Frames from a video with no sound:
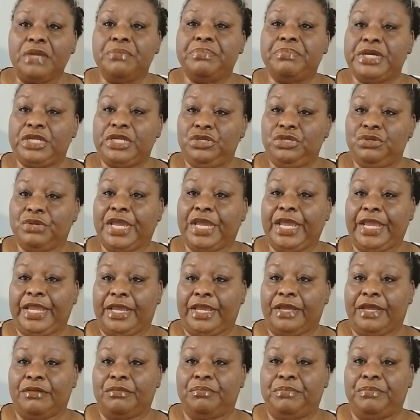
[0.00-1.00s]
But you
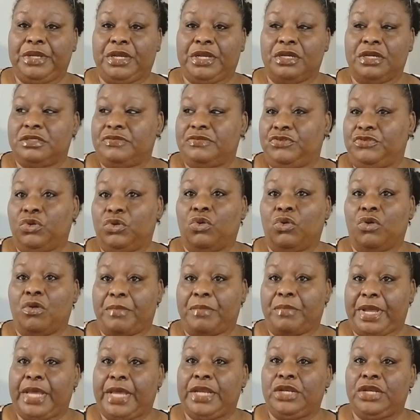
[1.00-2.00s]
can, because you go
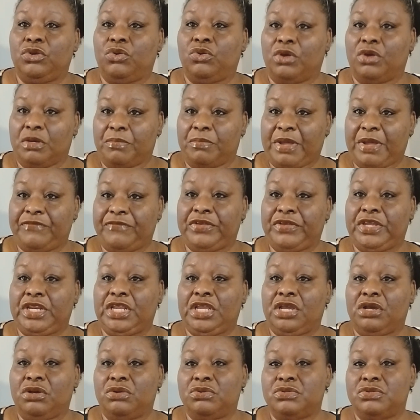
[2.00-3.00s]
on mine, you go into my
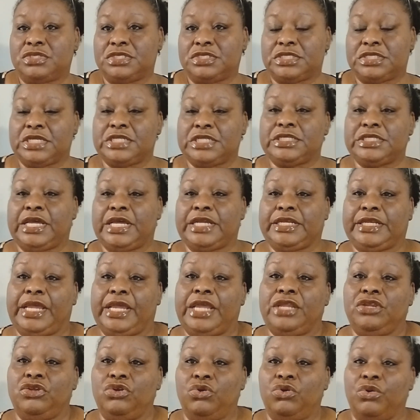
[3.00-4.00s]
videos and things like
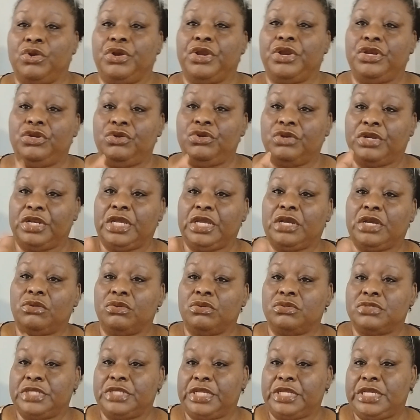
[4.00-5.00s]
that, you go in there and you click
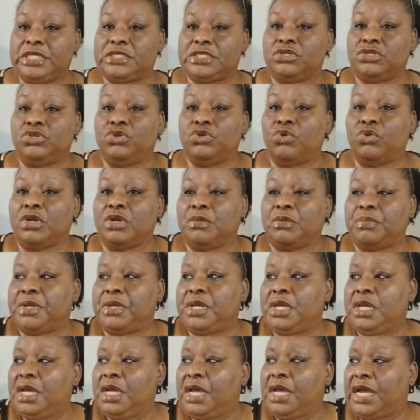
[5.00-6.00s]
on those links. So you go on
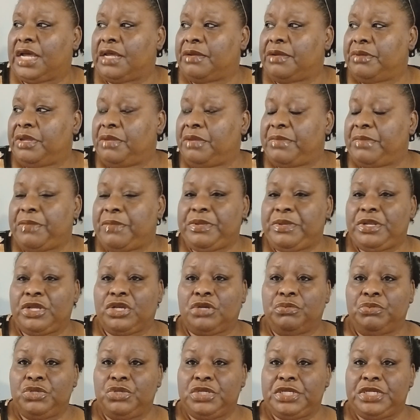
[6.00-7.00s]
it may be the
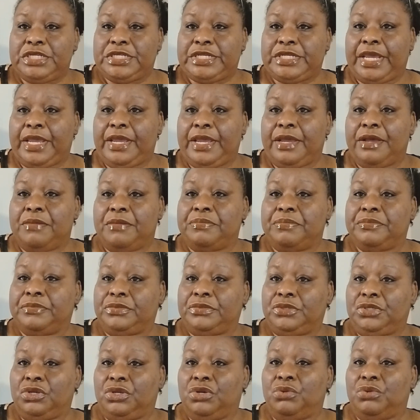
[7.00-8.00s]
community tab,
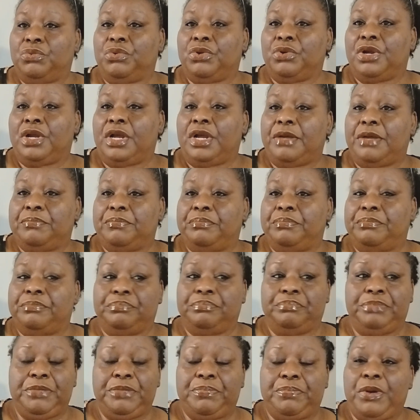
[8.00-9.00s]
where I
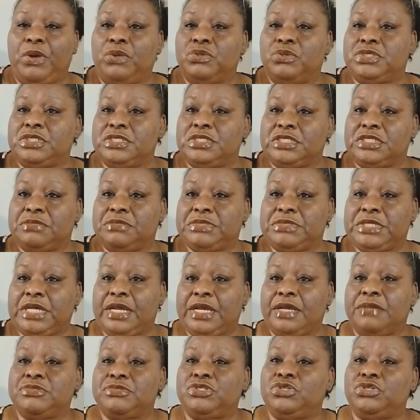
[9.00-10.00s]
be posting
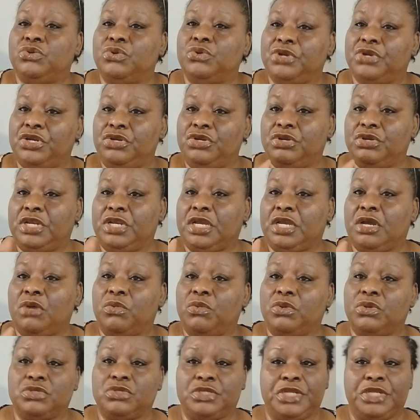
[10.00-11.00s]
sometimes. You go in there and you click
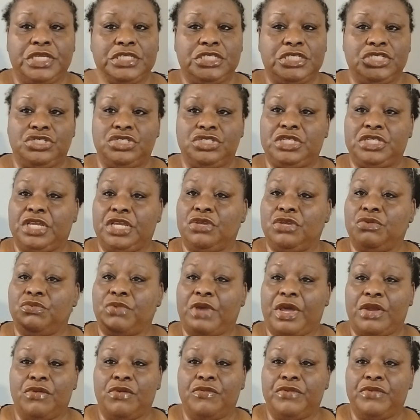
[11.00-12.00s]
on one of those links, it should take you
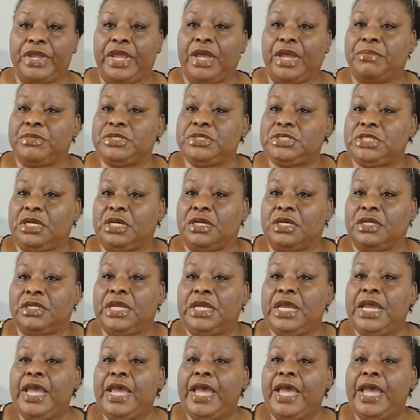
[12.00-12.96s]
right over to Amazon.